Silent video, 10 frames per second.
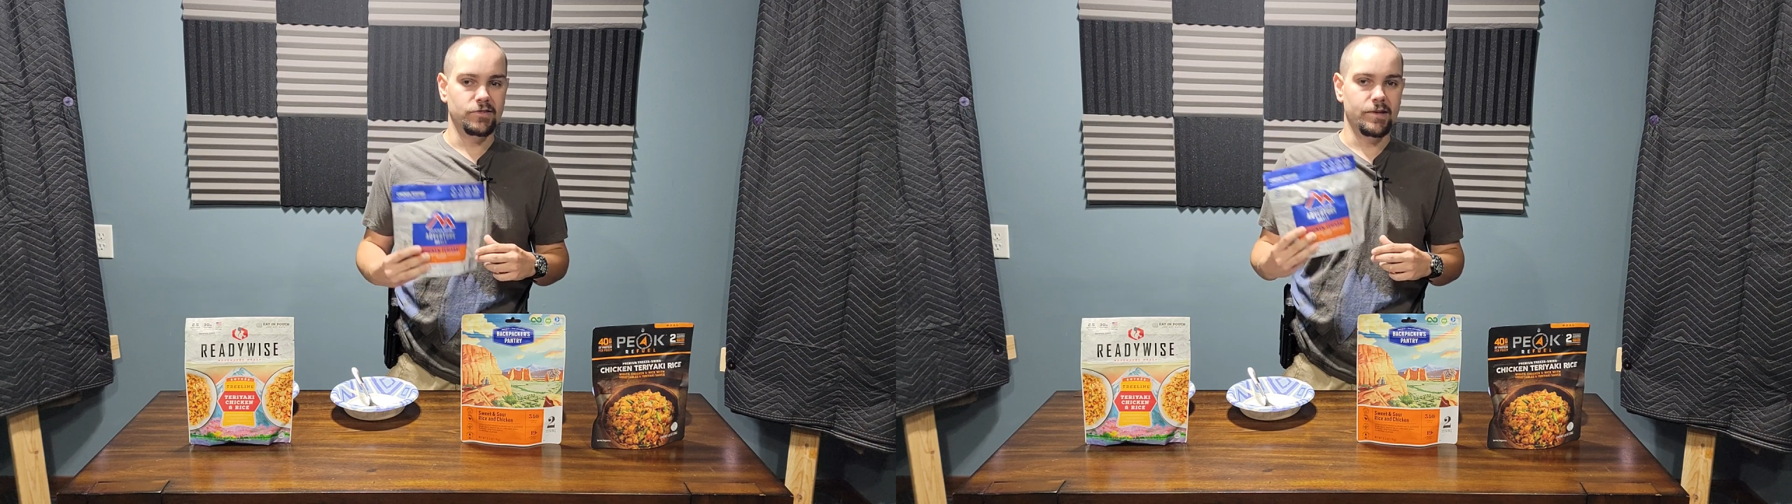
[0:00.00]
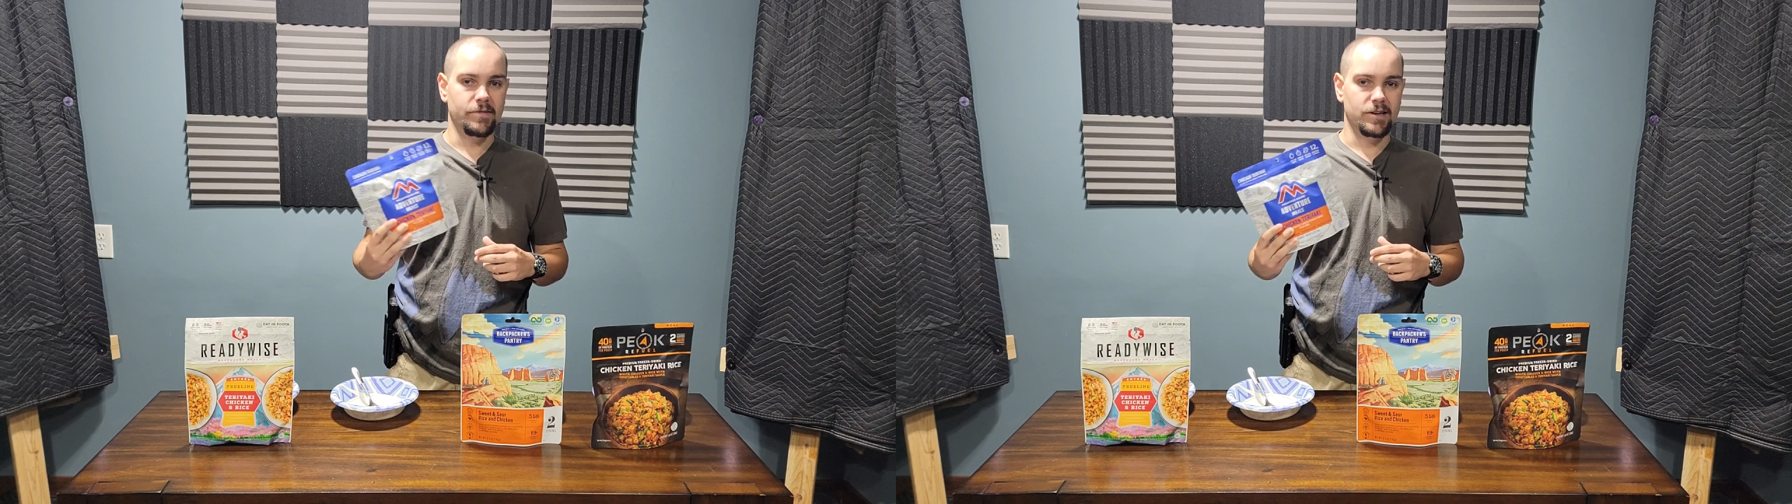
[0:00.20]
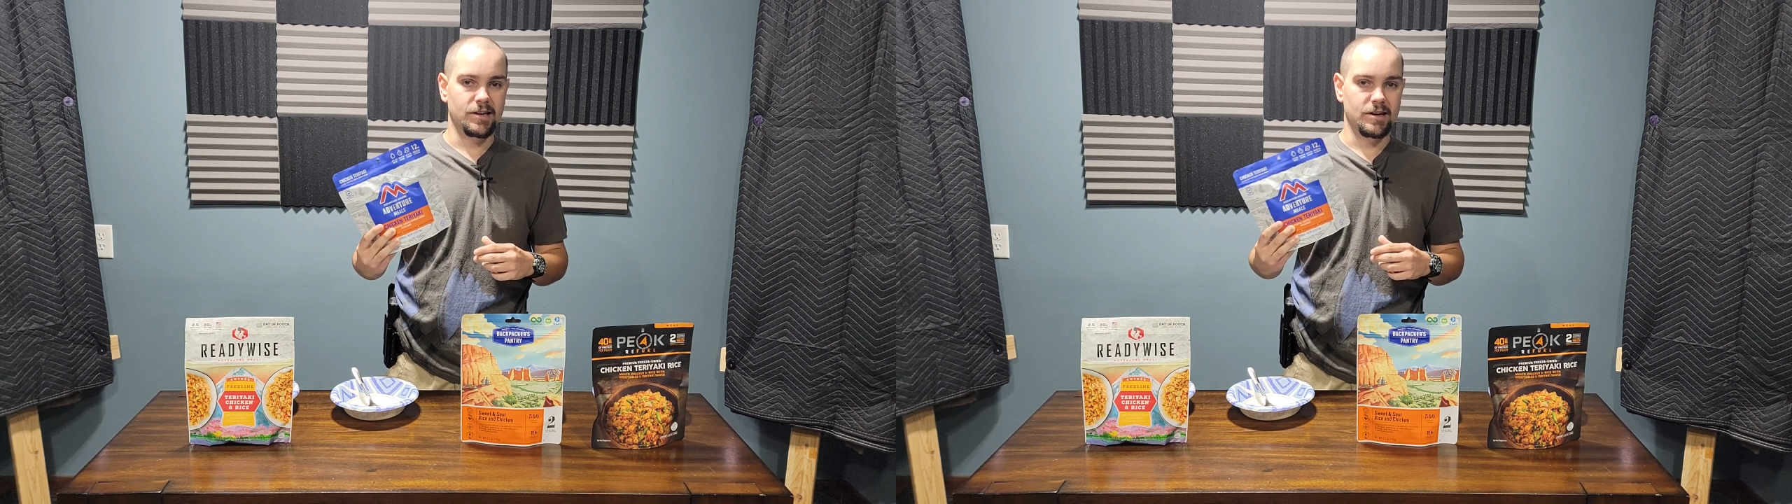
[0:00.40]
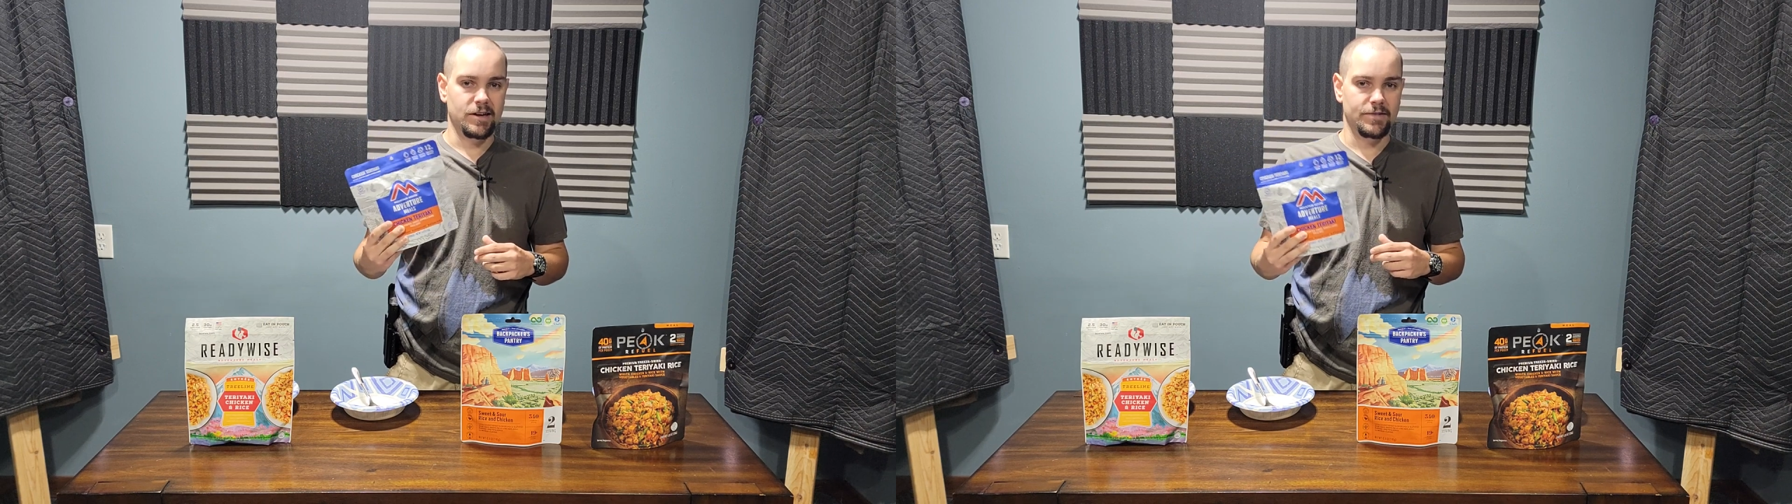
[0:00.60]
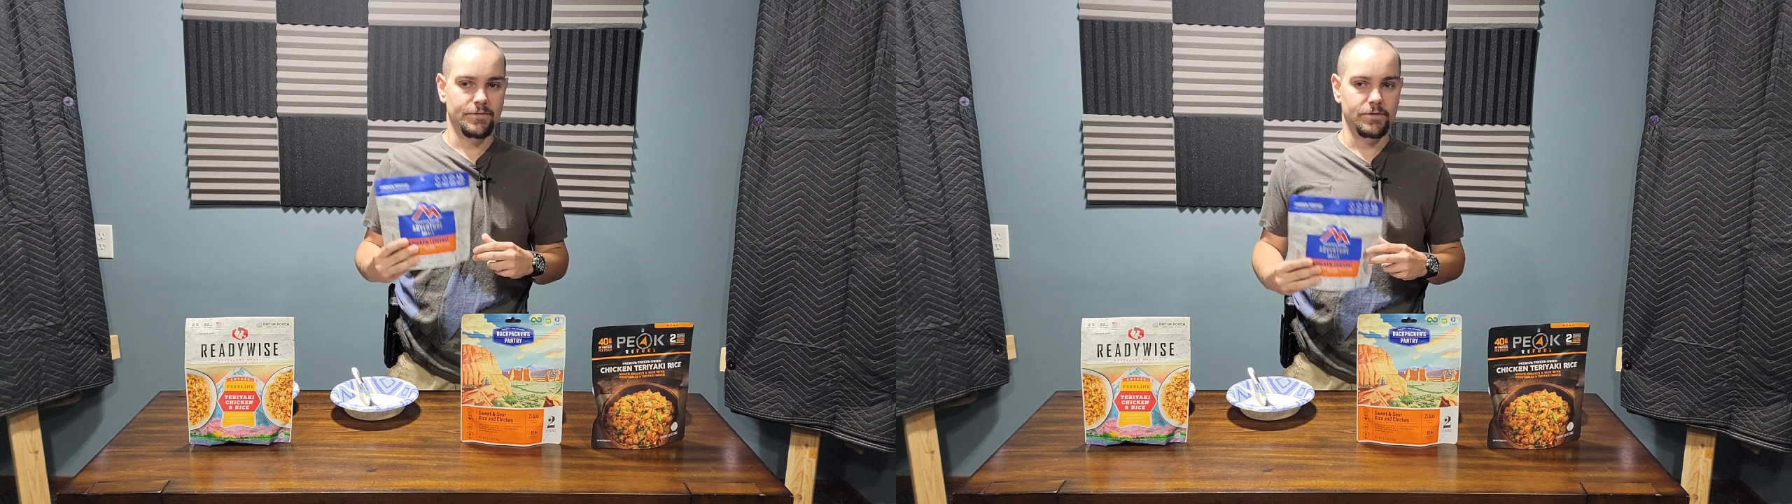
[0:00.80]

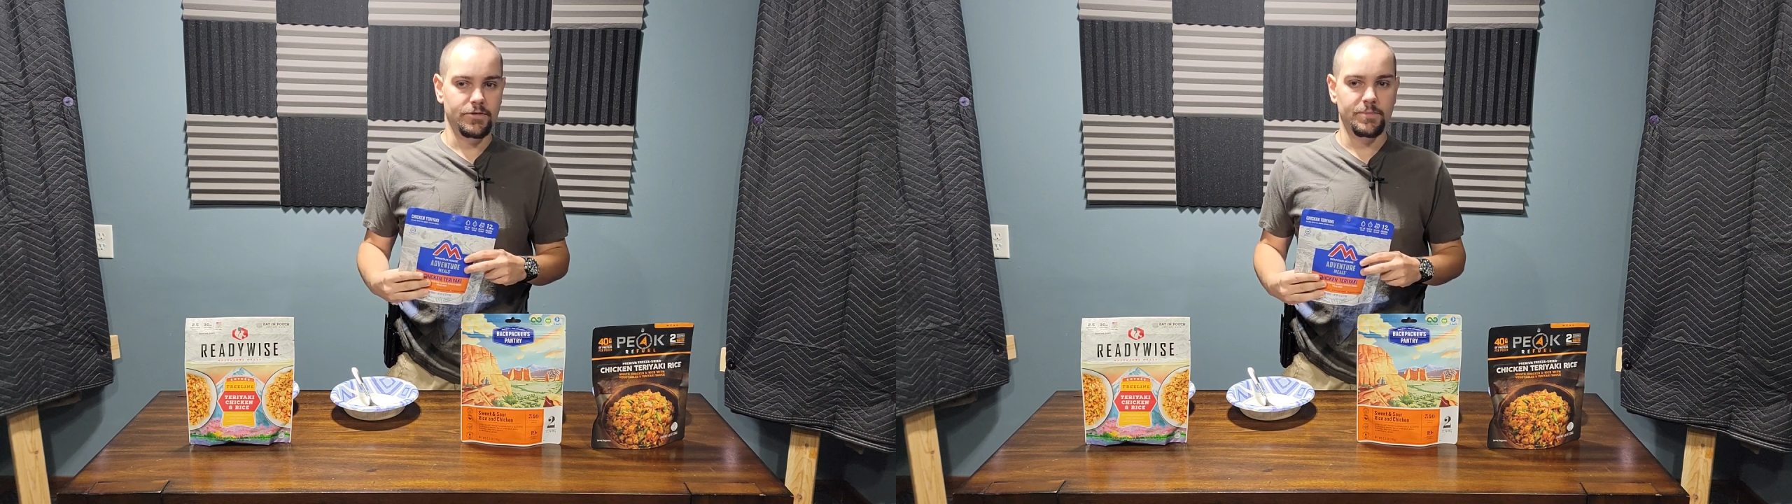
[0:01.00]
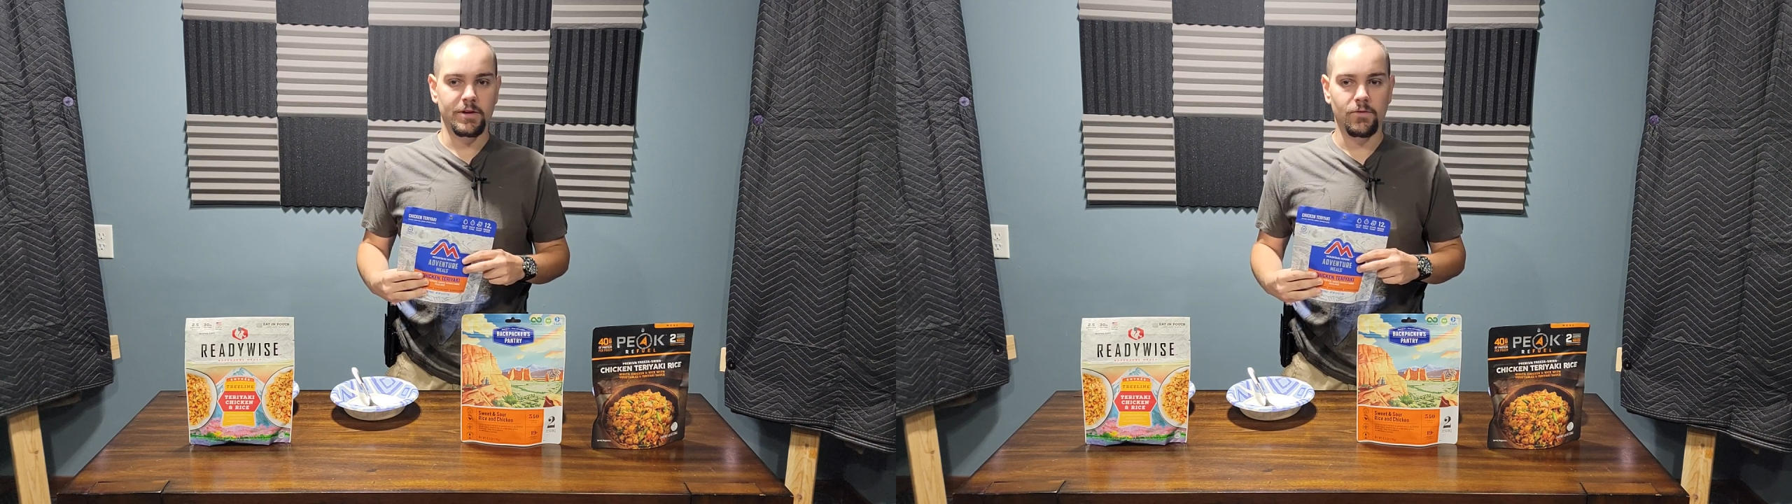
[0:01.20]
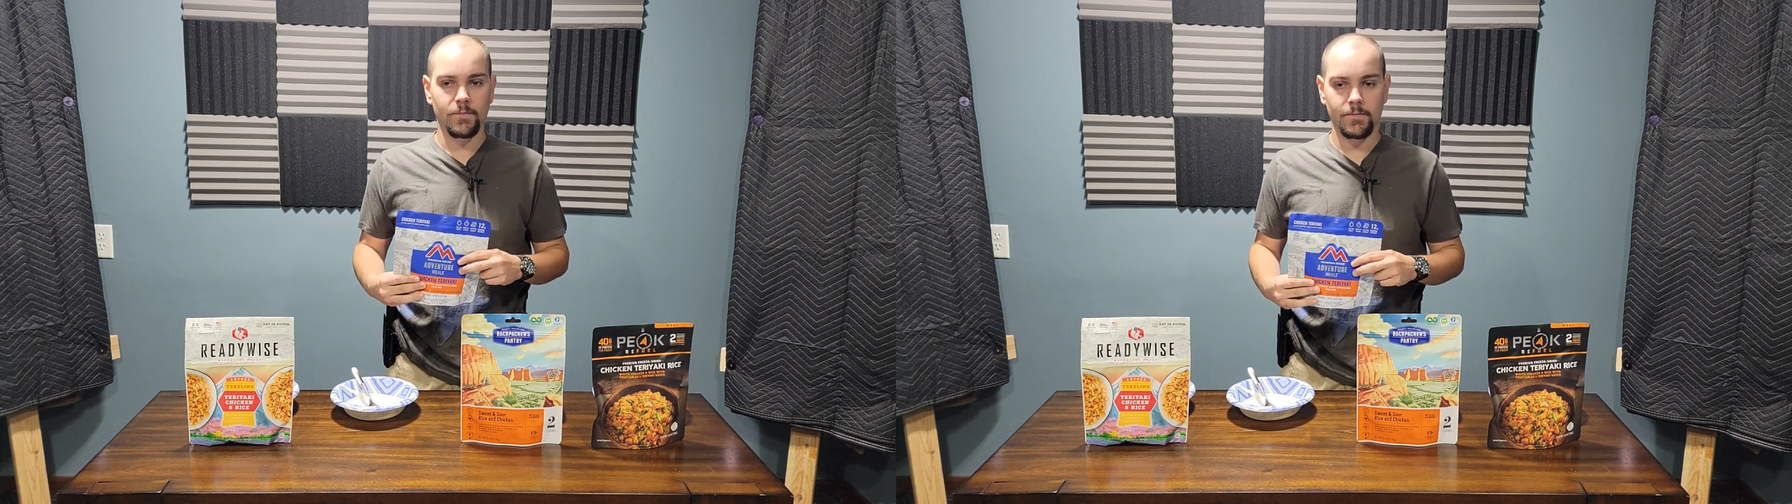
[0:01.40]
$7.99 for this meal.